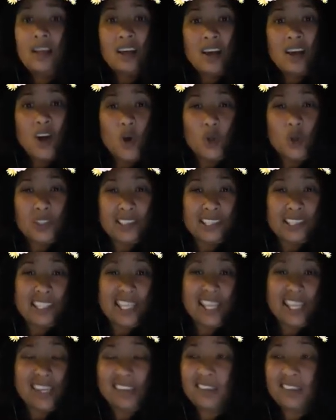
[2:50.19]

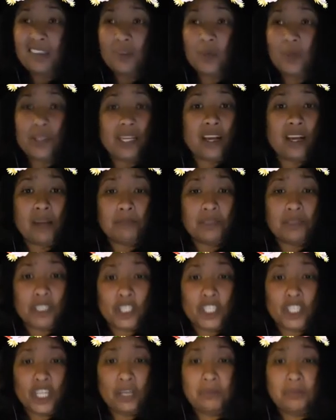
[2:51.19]
OCD when it comes to
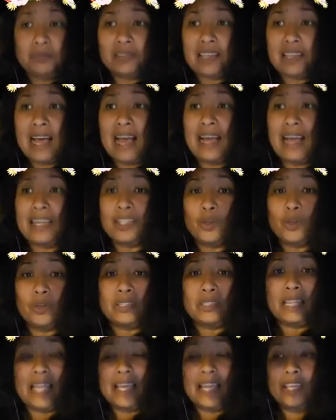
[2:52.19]
germs. I
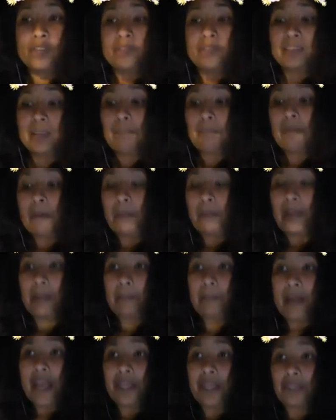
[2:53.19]
don't like using public
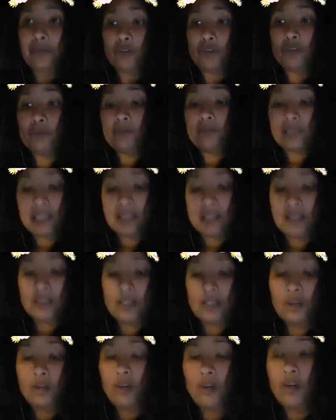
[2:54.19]
bathrooms and,
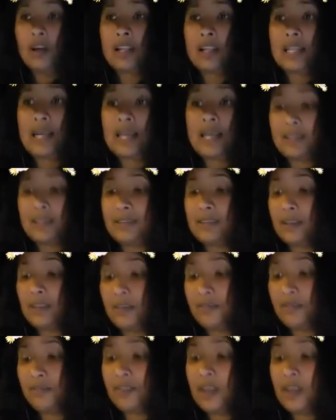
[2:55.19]
you know, all of that kind of stuff.